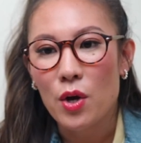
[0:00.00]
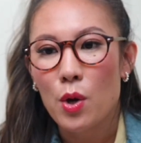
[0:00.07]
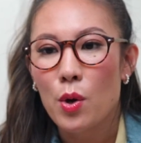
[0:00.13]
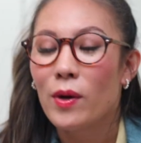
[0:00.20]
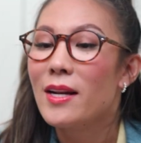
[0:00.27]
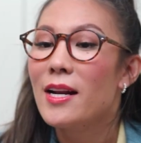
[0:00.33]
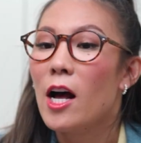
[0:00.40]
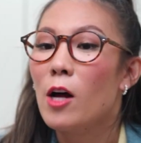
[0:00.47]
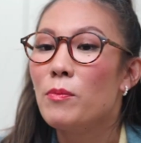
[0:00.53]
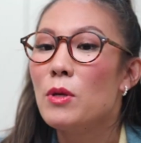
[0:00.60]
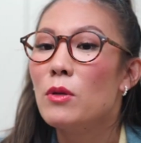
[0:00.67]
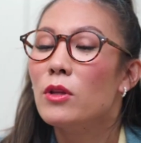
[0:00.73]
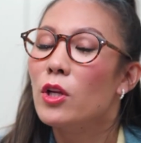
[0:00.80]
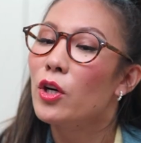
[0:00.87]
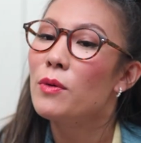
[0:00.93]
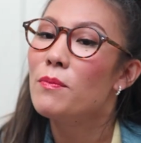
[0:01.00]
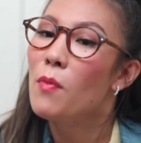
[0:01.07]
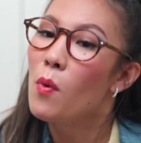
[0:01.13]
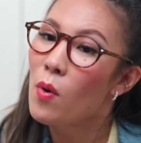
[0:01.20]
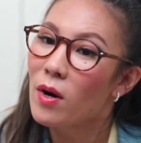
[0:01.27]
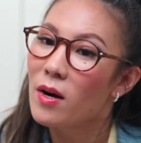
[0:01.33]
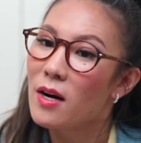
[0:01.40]
who can help you learn
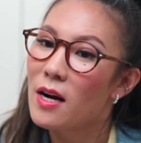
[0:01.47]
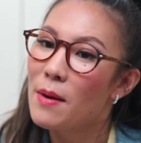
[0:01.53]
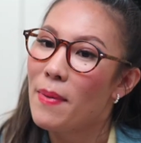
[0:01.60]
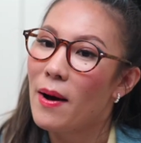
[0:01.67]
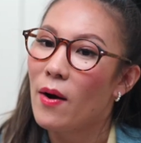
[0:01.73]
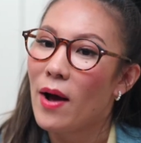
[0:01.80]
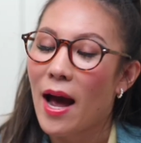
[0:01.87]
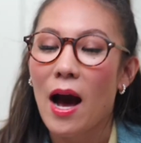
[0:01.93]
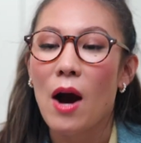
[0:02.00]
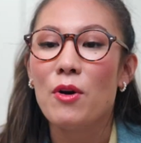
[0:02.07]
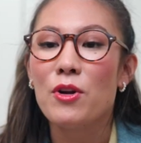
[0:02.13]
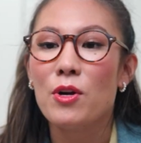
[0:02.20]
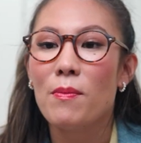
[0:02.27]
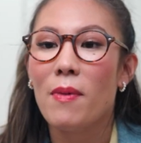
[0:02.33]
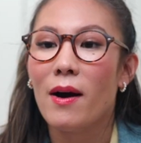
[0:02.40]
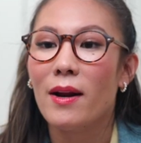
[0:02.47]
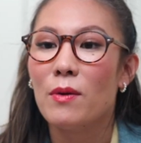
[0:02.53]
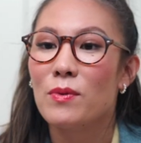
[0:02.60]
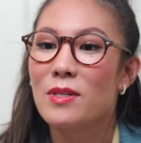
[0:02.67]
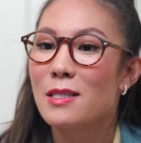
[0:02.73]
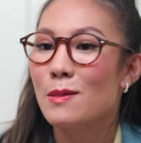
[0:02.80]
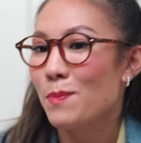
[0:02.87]
more about how your body
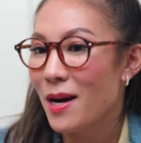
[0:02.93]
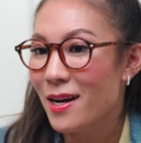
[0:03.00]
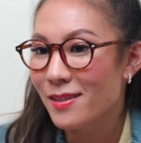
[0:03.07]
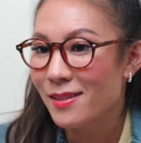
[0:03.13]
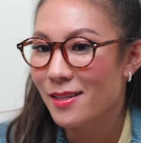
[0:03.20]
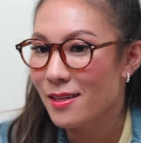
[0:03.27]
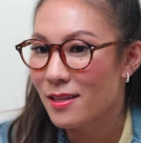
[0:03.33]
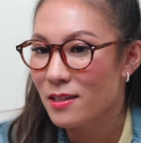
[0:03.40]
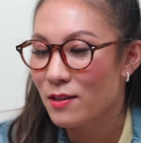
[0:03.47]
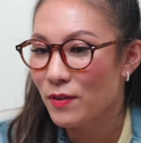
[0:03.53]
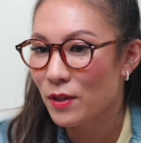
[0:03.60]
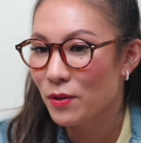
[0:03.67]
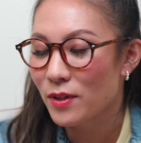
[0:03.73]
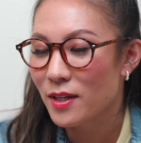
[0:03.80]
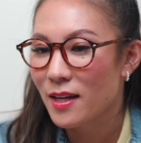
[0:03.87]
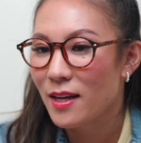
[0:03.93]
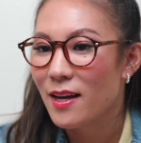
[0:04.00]
responds to this food